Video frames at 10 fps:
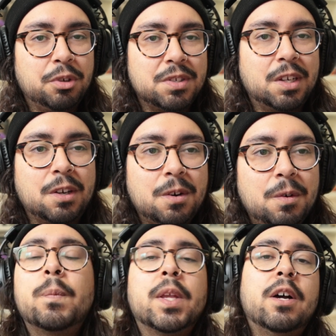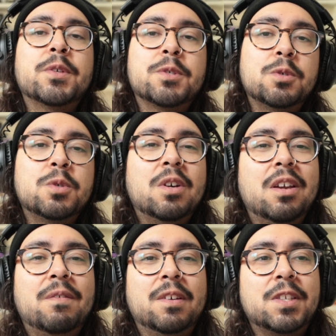place to go. Also,
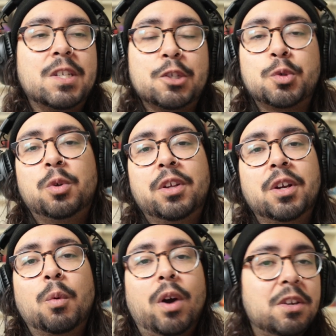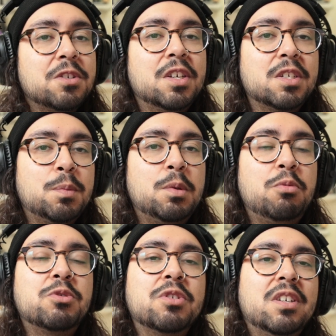if it's not so clear why you should get a speed
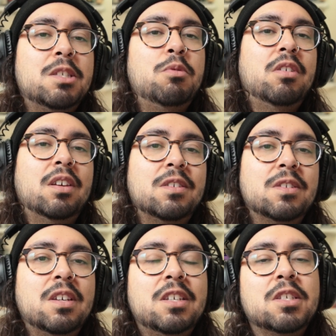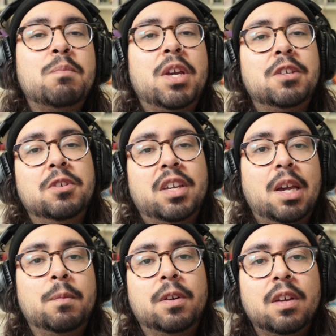booster, it's because it just makes your
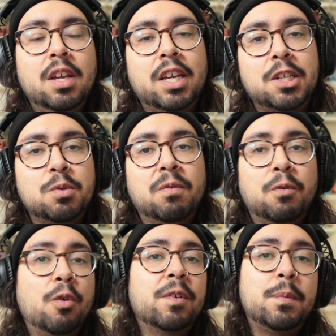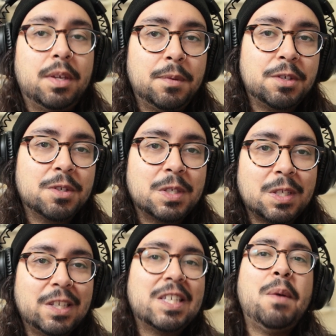camera into a full frame image.
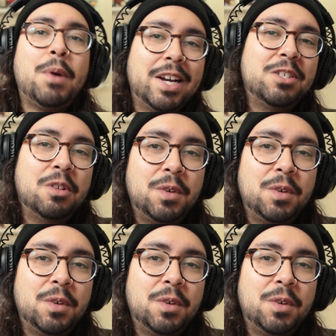So let's get back to the